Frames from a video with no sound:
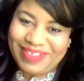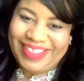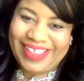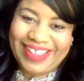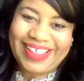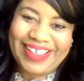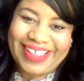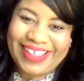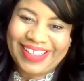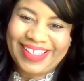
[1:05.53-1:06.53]

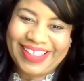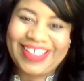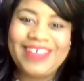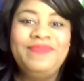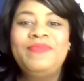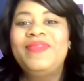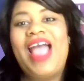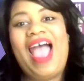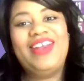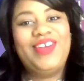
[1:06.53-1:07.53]

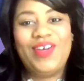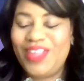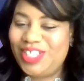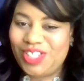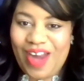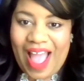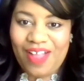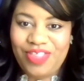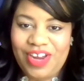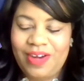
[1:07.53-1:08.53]
I know that you're
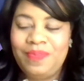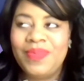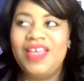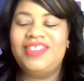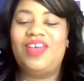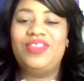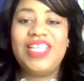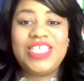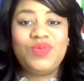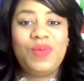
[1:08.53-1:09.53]
out there. So,
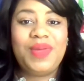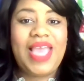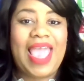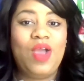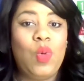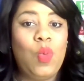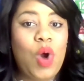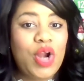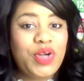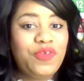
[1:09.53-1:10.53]
this will be a
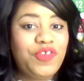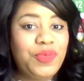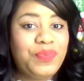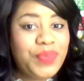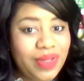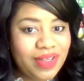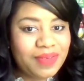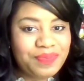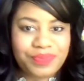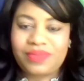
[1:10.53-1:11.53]
wonderful
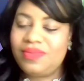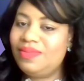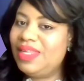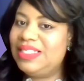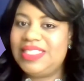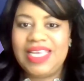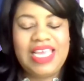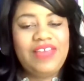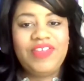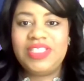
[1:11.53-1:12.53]
book
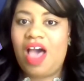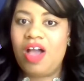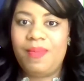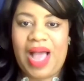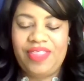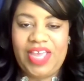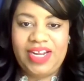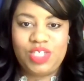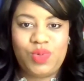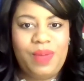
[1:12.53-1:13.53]
to even talk about
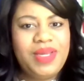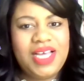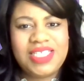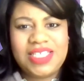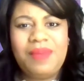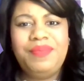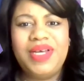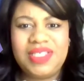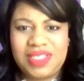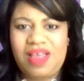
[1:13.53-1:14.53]
that as well because some
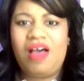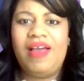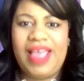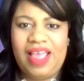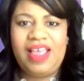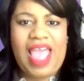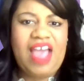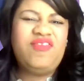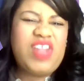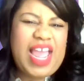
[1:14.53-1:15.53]
books talk
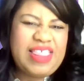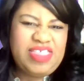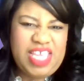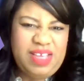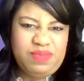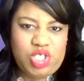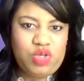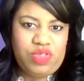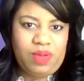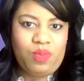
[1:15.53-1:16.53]
have like themes
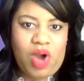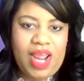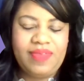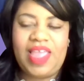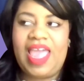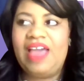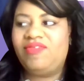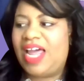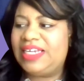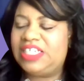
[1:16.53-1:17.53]
to them, right? They
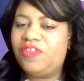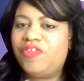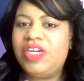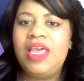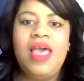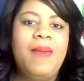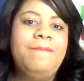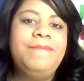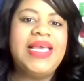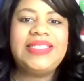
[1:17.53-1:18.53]
have like different
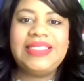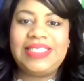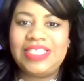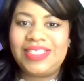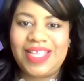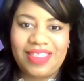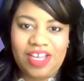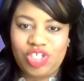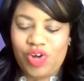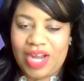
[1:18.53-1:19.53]
messages that
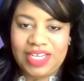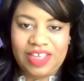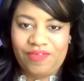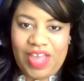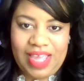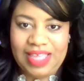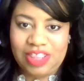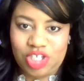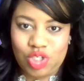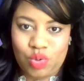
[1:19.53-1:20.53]
they're trying to convey in
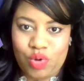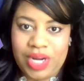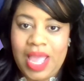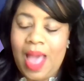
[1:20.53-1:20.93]
the story.